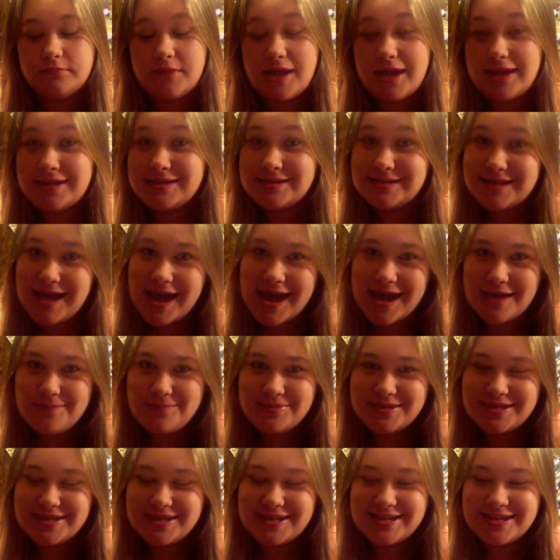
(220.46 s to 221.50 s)

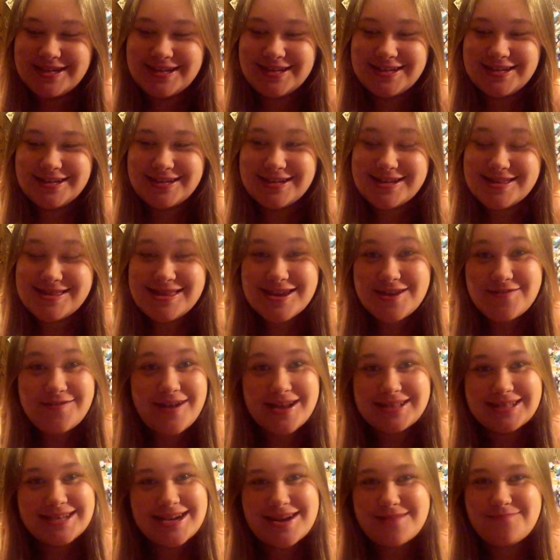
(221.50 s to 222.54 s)
Except there
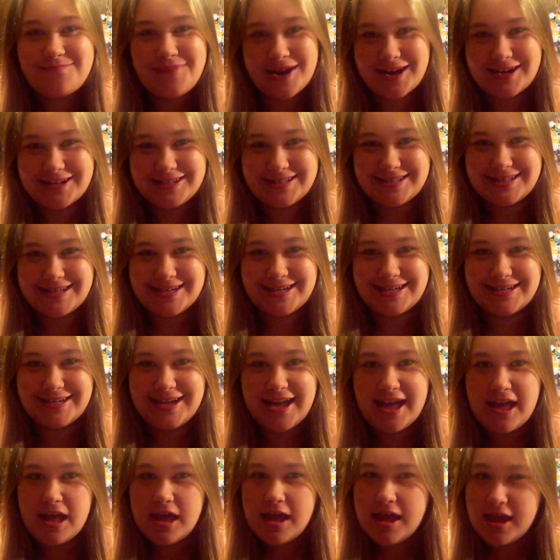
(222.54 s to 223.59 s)
wasn't a person.
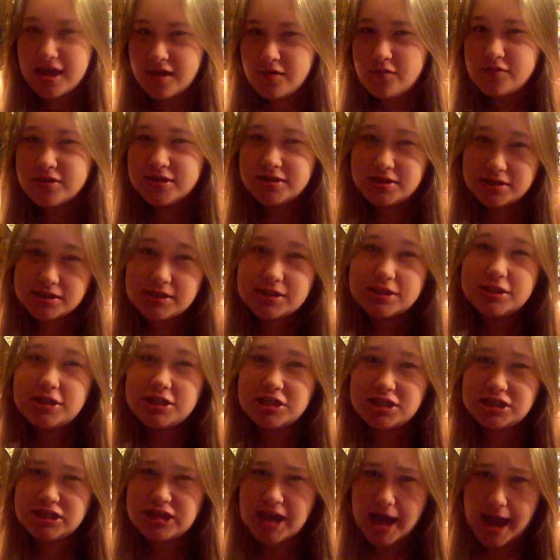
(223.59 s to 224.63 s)
It was just a
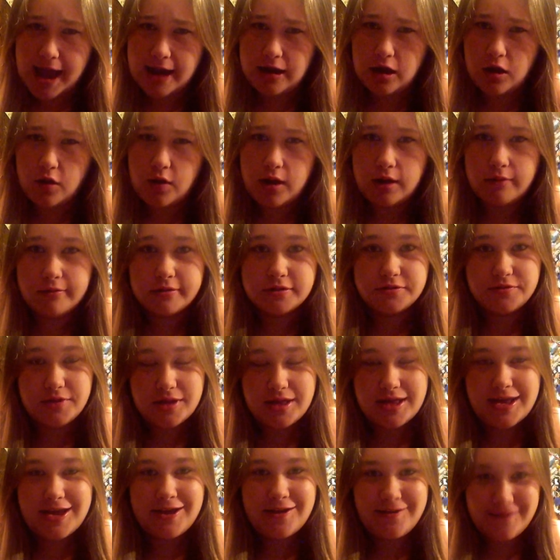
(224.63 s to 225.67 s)
shadow, and it was
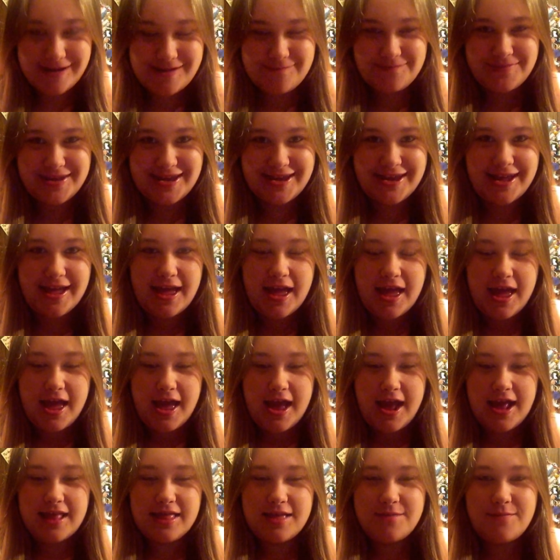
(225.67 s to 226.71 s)
really creepy.
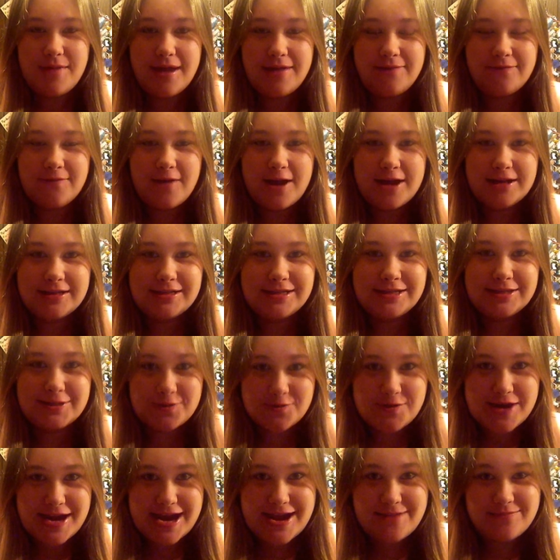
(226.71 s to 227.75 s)
And then my friend
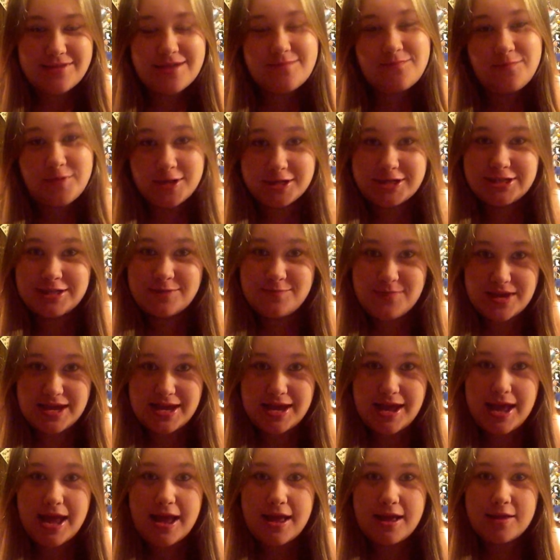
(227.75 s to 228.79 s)
screamed and pushed
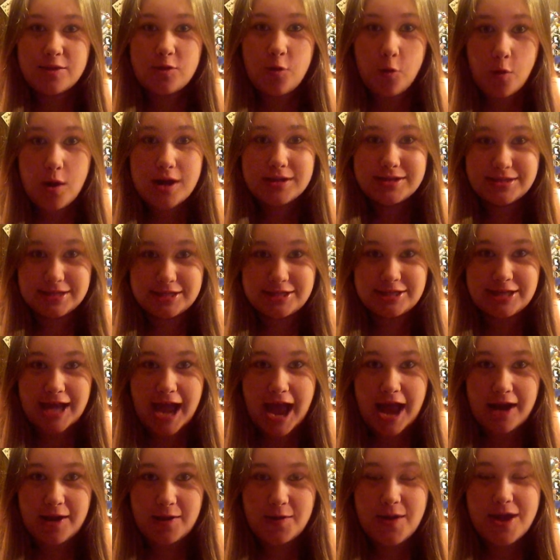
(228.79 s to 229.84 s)
me towards the
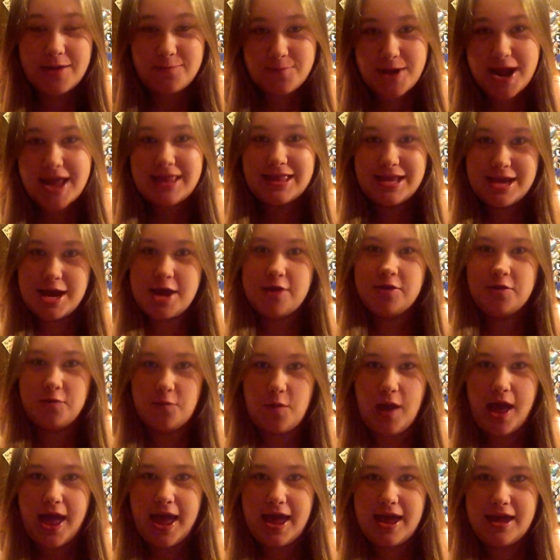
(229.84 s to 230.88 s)
shadow and ran the other
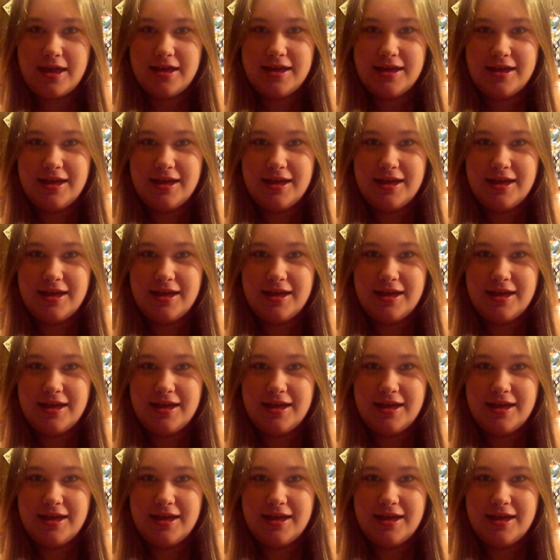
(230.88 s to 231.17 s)
way.